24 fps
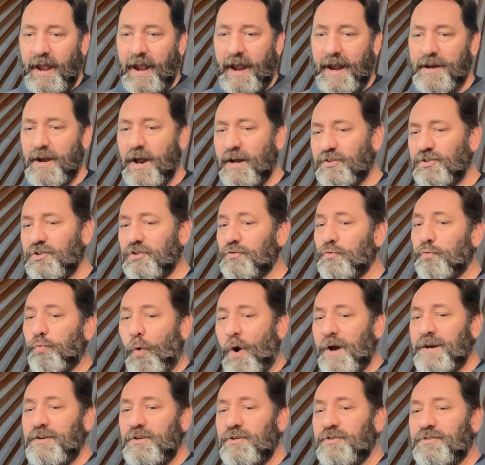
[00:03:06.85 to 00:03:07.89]
And not just
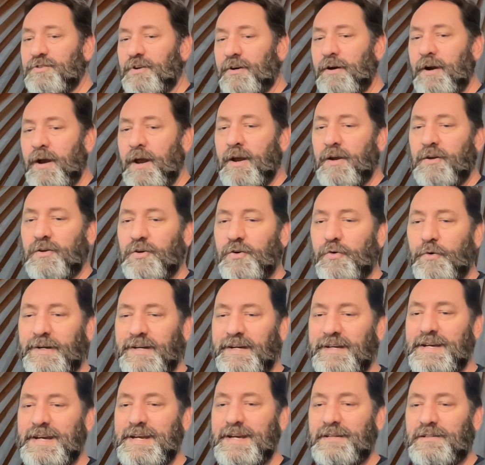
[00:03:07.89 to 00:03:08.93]
one user, you're going
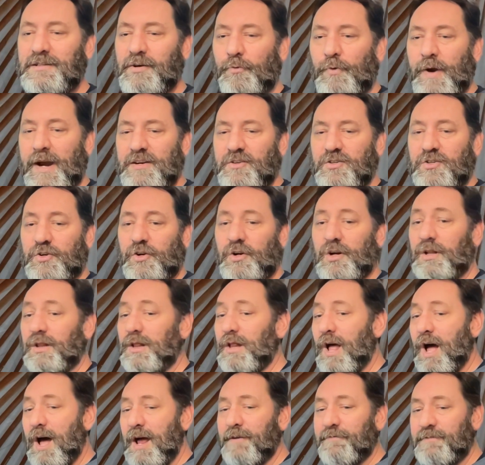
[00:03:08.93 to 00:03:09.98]
to need to register a
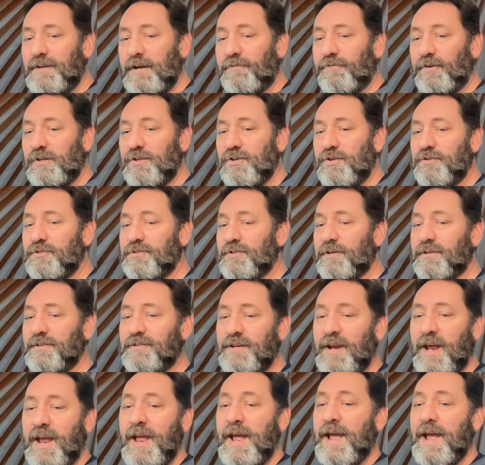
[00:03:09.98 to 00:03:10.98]
lot of different users,